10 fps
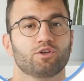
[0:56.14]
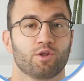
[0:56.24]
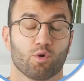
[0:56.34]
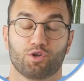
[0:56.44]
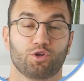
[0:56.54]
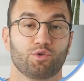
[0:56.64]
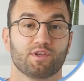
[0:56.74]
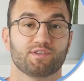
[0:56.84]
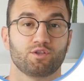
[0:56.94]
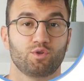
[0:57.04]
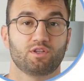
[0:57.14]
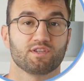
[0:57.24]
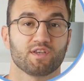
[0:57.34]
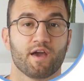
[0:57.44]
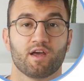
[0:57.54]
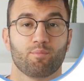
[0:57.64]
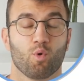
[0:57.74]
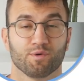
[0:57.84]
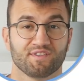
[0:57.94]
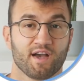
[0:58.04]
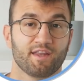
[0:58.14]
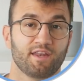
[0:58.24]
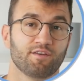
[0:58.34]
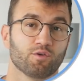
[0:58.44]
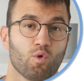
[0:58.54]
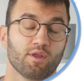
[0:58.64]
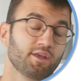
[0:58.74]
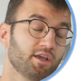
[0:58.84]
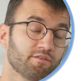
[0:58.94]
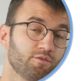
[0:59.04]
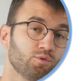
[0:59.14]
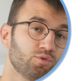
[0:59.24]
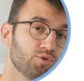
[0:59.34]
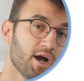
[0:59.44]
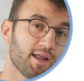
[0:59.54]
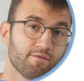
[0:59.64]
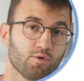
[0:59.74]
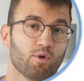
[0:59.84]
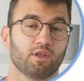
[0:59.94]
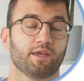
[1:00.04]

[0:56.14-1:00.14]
In order to do this, you need to sign up or sign in into Koinly. If you do not have a Koinly